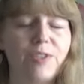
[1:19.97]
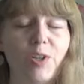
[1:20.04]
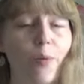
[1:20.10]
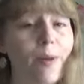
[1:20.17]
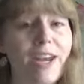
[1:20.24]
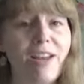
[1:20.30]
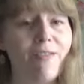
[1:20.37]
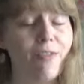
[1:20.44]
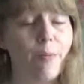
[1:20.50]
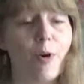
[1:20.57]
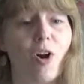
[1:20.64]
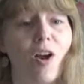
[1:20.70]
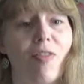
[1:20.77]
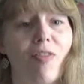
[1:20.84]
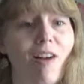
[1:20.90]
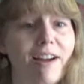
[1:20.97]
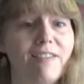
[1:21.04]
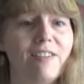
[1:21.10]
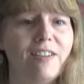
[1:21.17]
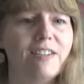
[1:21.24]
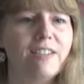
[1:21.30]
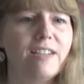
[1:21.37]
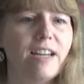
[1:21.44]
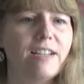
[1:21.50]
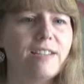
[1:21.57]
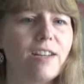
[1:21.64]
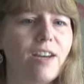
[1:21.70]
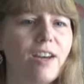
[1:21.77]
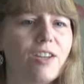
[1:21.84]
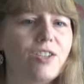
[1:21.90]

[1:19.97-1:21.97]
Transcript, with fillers: So many of them are online these days.